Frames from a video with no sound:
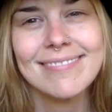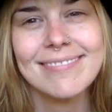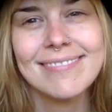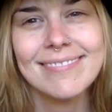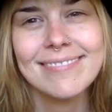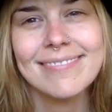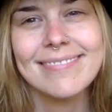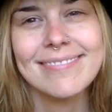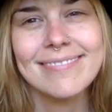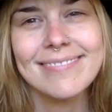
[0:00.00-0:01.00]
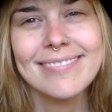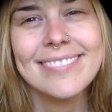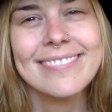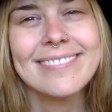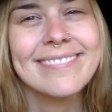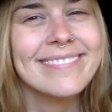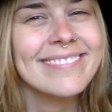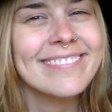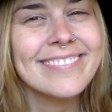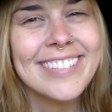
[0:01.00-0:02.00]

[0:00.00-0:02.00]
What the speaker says: Nobody speaks.